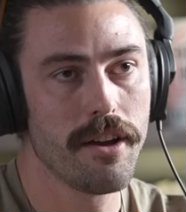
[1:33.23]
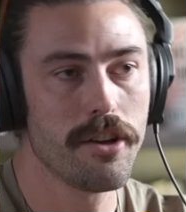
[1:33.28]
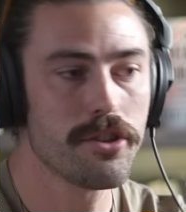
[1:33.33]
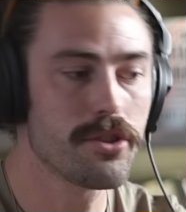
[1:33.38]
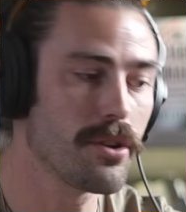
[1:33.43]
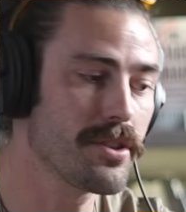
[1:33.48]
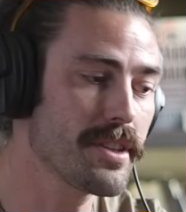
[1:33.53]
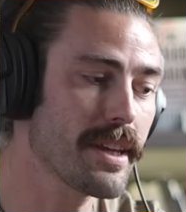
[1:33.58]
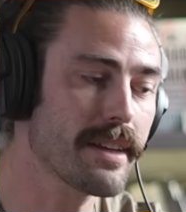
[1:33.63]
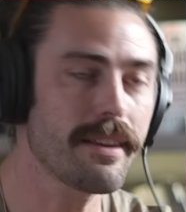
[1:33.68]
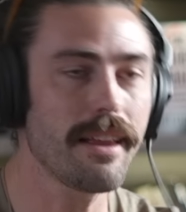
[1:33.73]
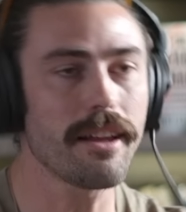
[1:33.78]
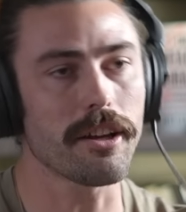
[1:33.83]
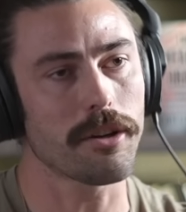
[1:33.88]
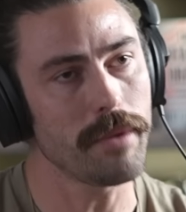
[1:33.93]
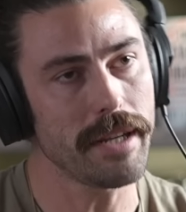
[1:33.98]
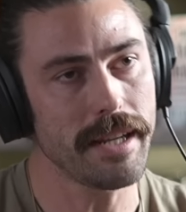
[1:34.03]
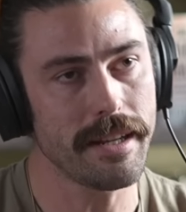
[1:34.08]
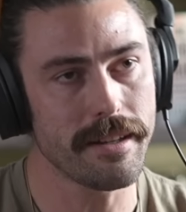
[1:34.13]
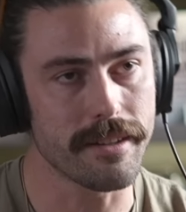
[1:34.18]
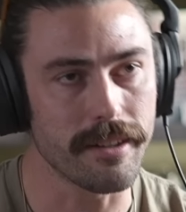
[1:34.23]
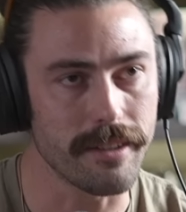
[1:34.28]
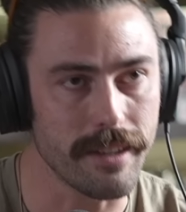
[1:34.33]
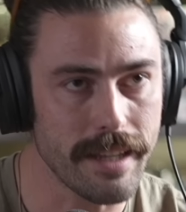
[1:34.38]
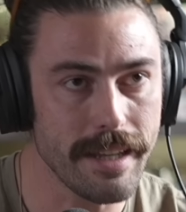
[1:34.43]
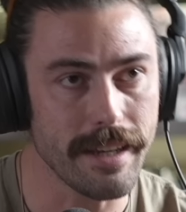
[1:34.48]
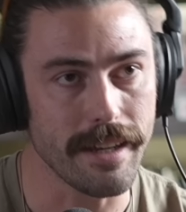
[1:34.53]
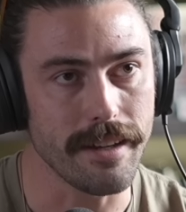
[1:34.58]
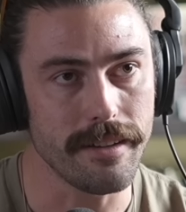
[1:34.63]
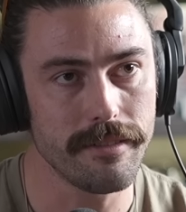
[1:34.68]
So it's like, look, we didn't
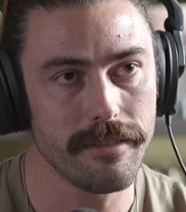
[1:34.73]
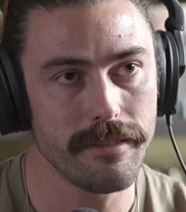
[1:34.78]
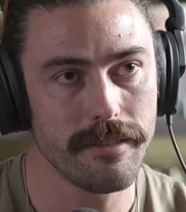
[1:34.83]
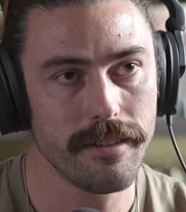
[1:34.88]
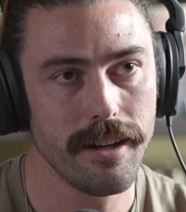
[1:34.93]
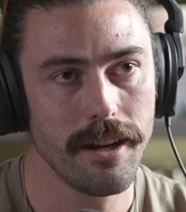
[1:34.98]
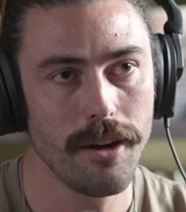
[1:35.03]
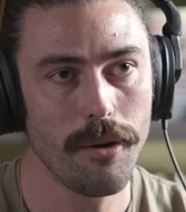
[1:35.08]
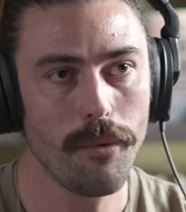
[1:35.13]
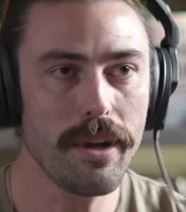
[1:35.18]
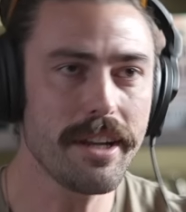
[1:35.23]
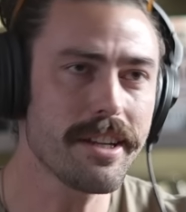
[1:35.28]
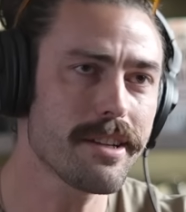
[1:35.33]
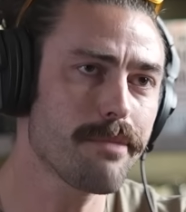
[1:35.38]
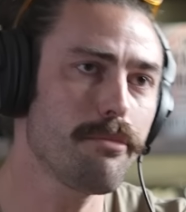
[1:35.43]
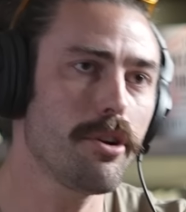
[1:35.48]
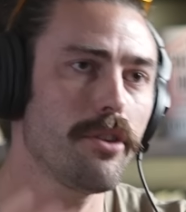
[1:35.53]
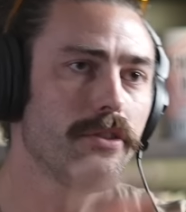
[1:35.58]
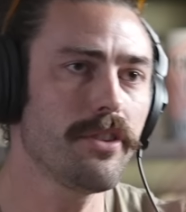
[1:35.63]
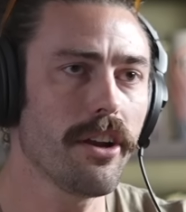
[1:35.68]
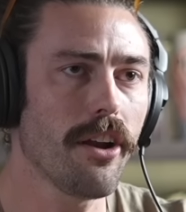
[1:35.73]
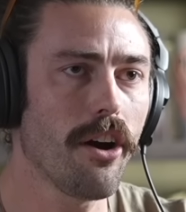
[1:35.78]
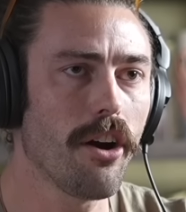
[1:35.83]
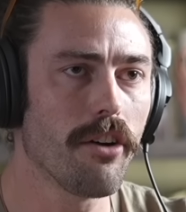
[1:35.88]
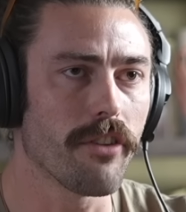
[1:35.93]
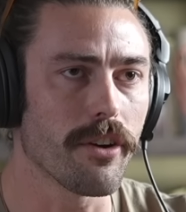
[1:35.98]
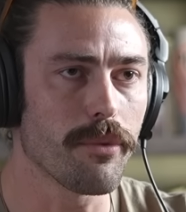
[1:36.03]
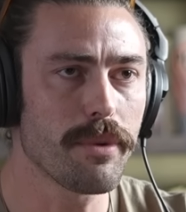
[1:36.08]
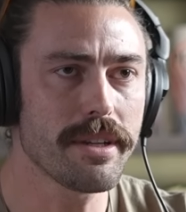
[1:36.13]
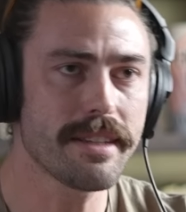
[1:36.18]
delete it. Oh, we just moved it
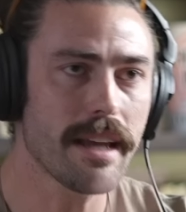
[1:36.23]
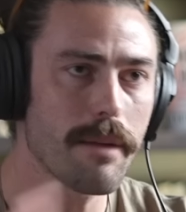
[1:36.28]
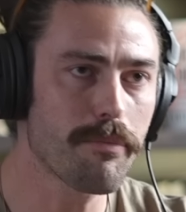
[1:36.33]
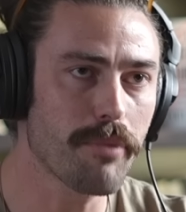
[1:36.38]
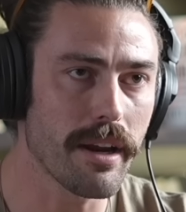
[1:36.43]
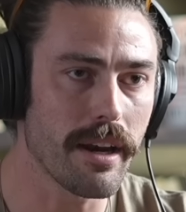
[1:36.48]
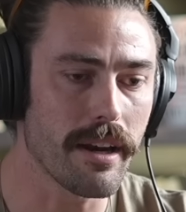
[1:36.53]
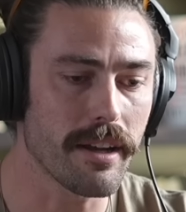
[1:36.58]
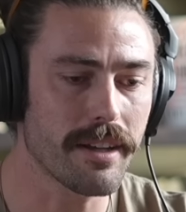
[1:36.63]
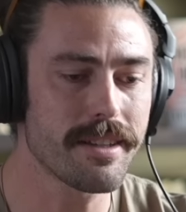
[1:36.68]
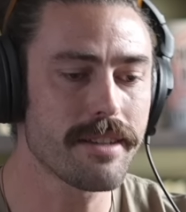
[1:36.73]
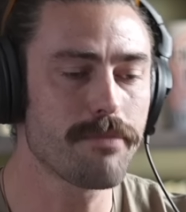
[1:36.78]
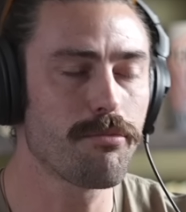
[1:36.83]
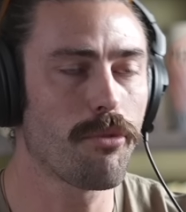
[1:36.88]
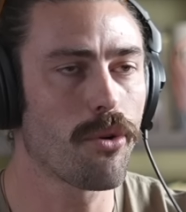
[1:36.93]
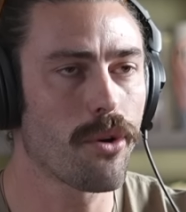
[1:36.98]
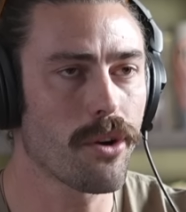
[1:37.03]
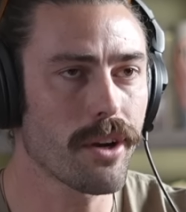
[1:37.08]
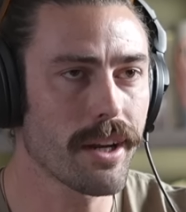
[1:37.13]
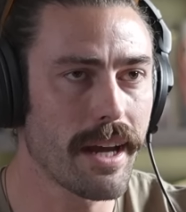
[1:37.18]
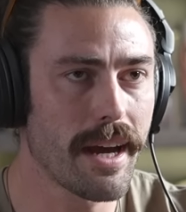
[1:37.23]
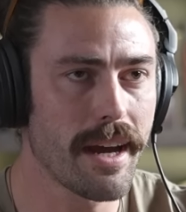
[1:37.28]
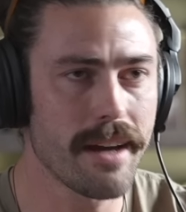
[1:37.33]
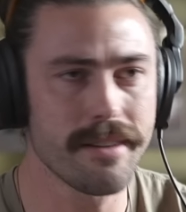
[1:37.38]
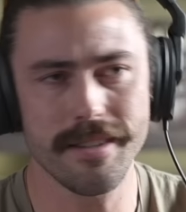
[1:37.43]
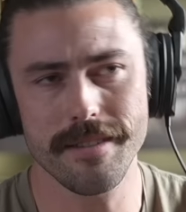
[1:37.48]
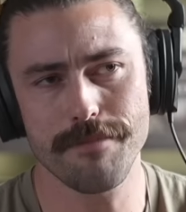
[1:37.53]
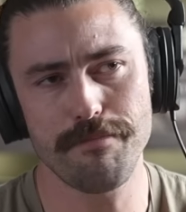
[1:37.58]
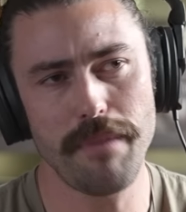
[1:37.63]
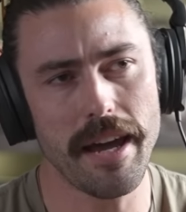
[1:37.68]
over. We separated it because it's more
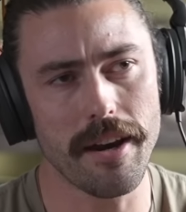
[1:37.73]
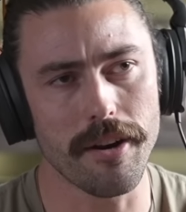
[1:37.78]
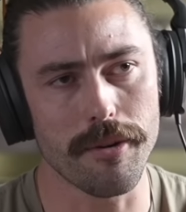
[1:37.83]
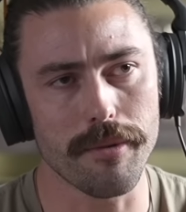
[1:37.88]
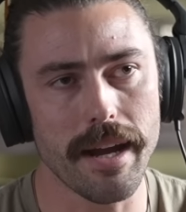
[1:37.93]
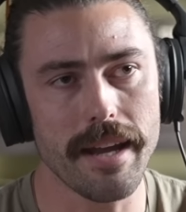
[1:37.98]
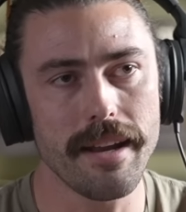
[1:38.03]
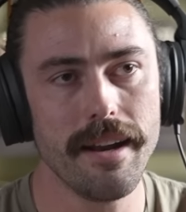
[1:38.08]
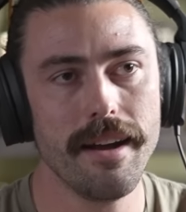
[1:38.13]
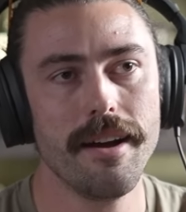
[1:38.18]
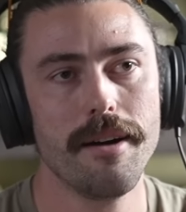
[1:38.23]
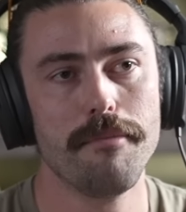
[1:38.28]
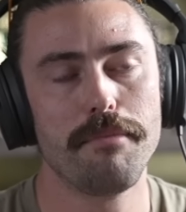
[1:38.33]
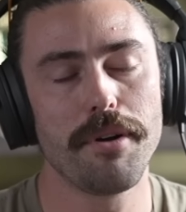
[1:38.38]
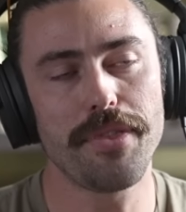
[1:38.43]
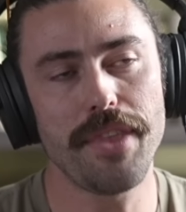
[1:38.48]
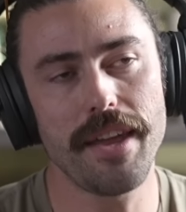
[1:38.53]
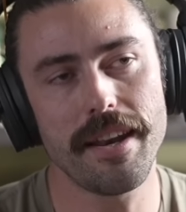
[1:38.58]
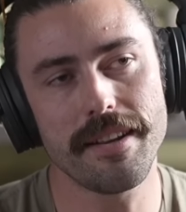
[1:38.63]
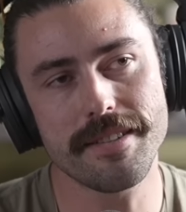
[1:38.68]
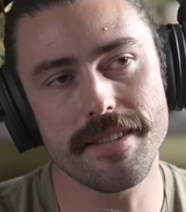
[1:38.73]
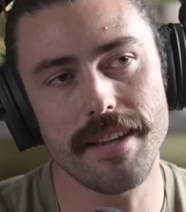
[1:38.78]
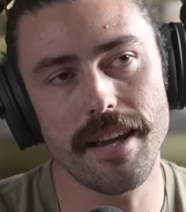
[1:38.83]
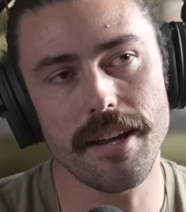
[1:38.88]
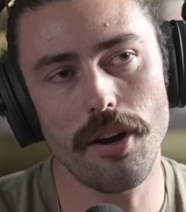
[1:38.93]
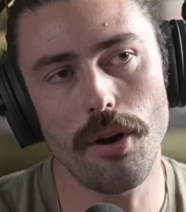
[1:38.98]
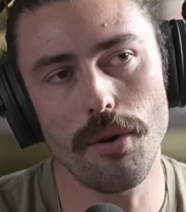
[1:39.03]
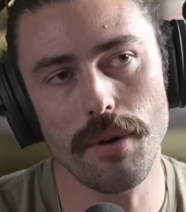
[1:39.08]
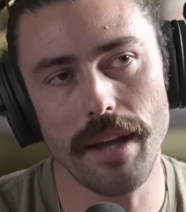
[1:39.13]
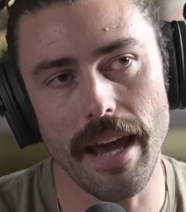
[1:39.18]
organized. It's better, right? Huh. But then it's
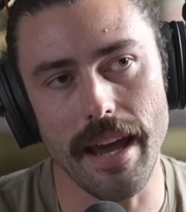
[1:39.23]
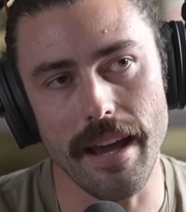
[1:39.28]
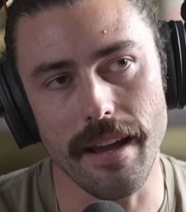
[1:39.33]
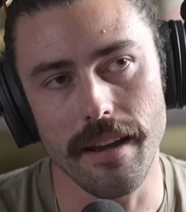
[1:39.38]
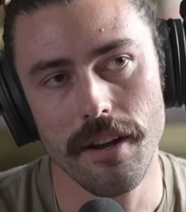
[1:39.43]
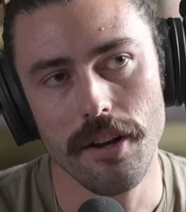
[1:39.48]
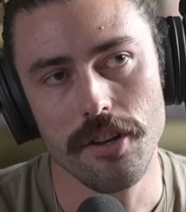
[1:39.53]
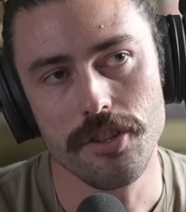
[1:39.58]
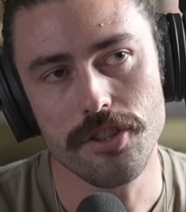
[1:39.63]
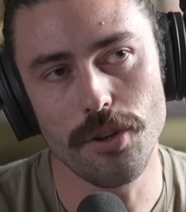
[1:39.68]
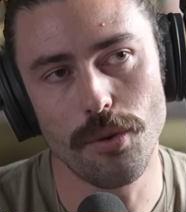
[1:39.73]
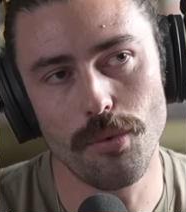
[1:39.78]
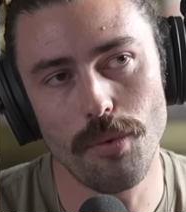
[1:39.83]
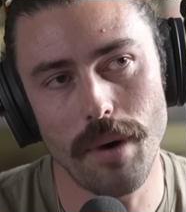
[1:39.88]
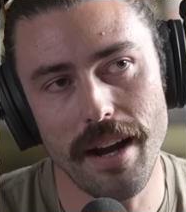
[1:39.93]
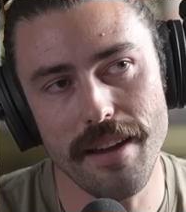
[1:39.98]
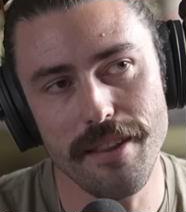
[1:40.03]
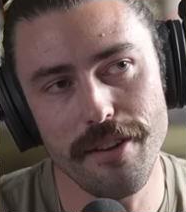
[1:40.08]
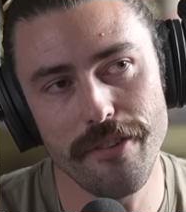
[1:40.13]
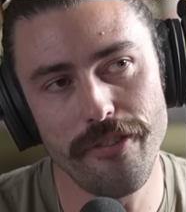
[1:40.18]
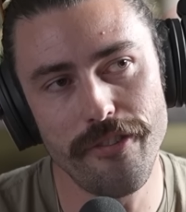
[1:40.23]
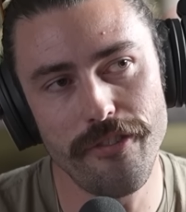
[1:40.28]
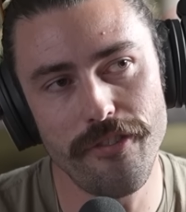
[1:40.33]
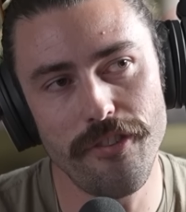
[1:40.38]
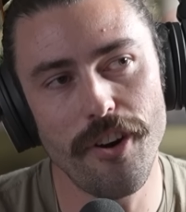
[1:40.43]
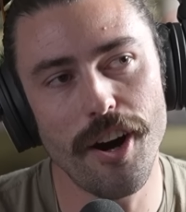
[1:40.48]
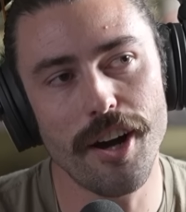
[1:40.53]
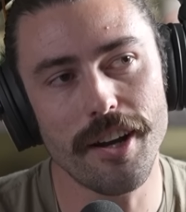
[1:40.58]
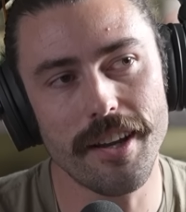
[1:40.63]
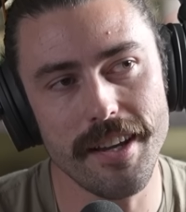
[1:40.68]
like, okay, so why the
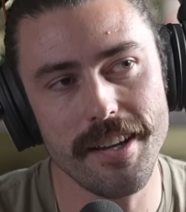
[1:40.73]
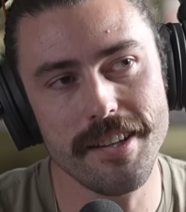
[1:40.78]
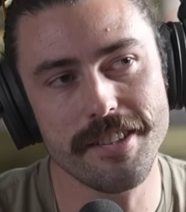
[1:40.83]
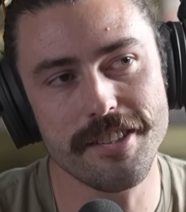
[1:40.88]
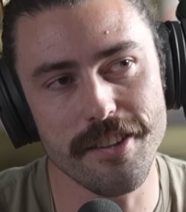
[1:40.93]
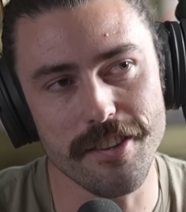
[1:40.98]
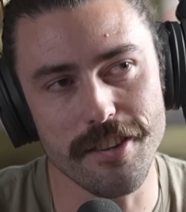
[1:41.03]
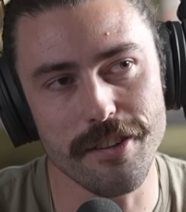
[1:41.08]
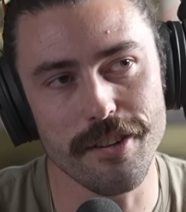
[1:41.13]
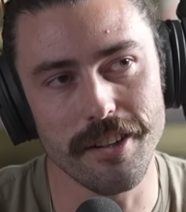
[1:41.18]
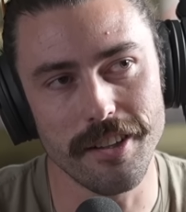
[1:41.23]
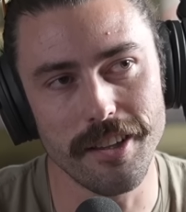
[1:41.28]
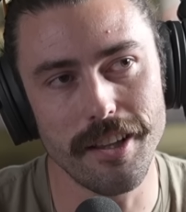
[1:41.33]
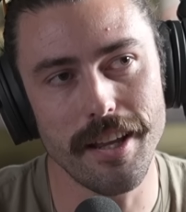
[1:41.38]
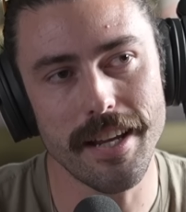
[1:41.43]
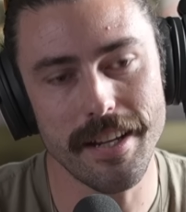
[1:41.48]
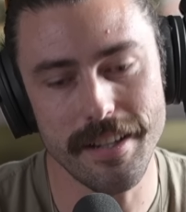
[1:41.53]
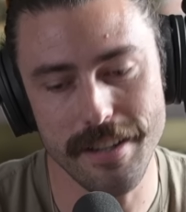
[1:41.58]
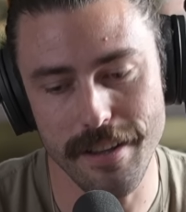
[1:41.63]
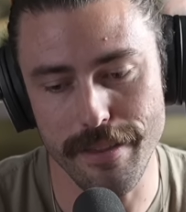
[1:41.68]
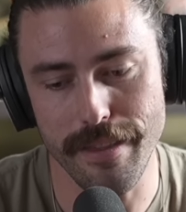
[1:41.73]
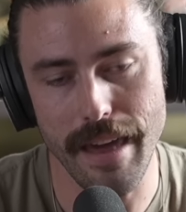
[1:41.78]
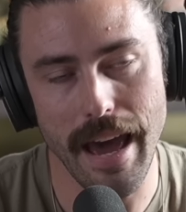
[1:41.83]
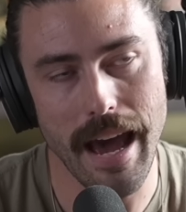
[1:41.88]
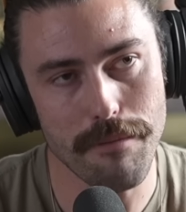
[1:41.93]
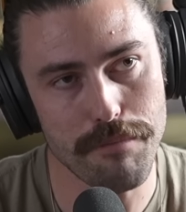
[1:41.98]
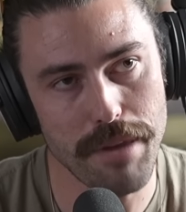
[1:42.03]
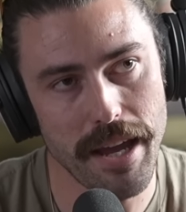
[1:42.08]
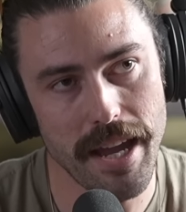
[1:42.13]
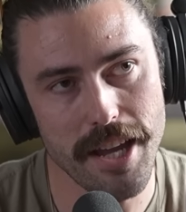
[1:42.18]
fuck isn't there a link to
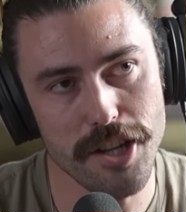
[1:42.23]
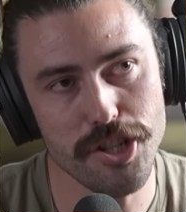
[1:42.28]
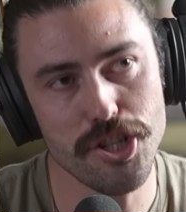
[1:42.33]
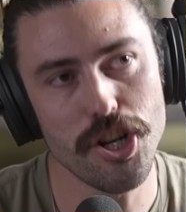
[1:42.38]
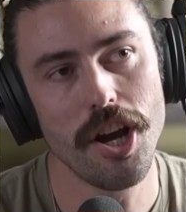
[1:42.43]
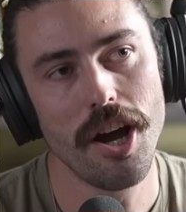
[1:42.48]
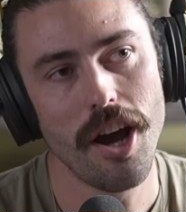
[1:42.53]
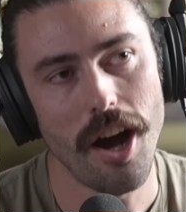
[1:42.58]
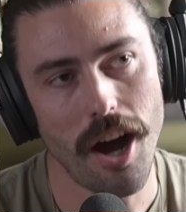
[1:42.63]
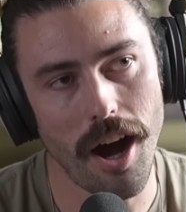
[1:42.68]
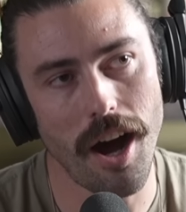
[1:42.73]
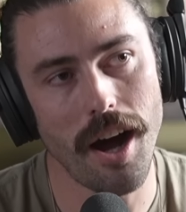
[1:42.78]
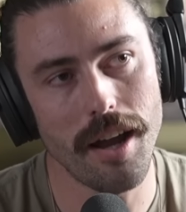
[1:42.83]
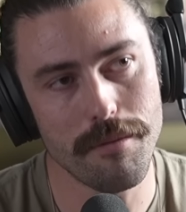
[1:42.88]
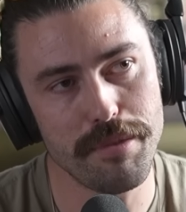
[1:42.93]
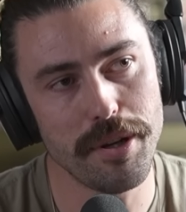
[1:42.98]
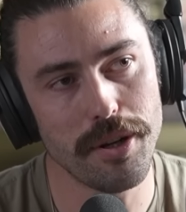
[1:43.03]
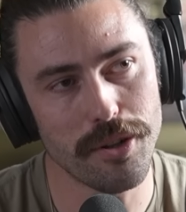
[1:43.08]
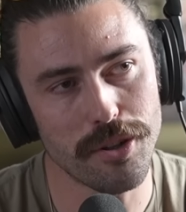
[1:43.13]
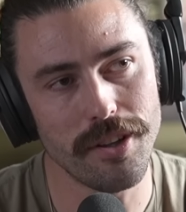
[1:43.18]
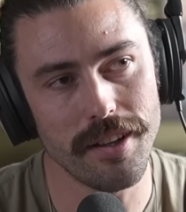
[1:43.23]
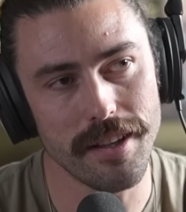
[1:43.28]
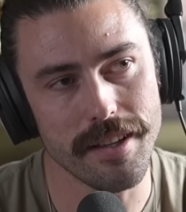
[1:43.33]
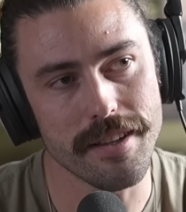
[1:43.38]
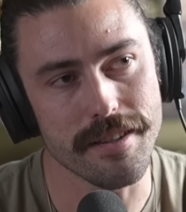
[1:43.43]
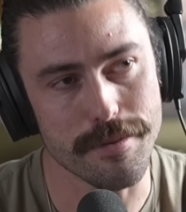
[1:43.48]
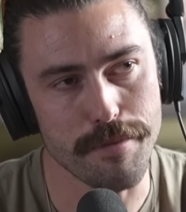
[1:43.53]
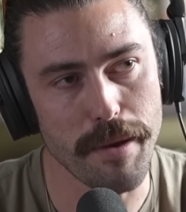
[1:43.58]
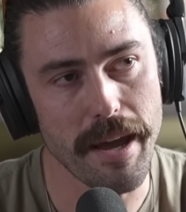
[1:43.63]
that page on Bill Clinton's